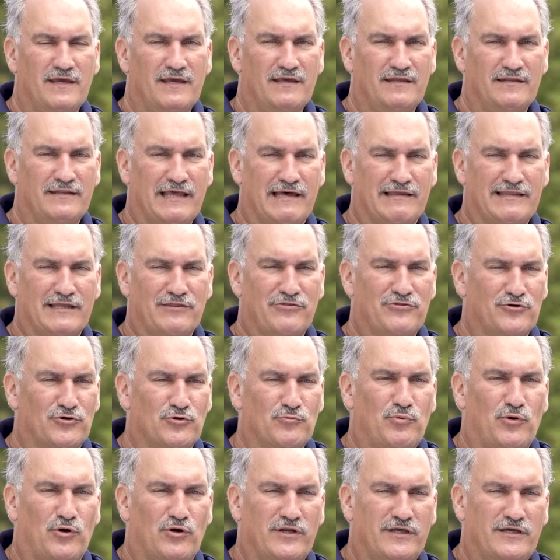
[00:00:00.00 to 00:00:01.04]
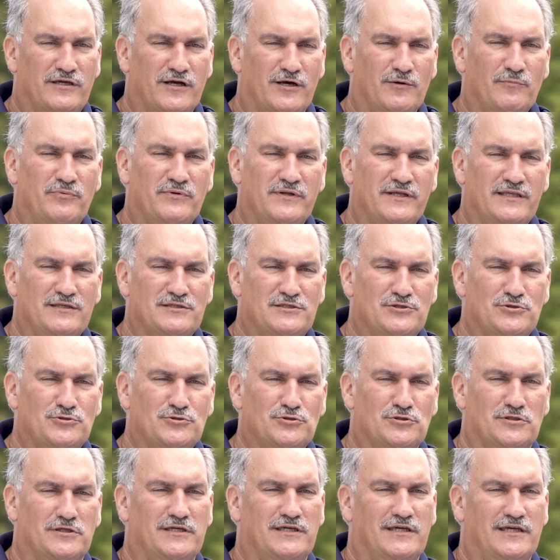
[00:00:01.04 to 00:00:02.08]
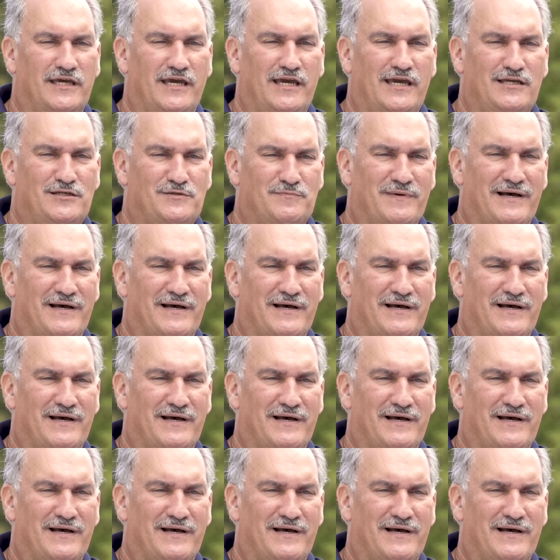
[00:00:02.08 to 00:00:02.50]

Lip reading: Now that third-party company is usually engaged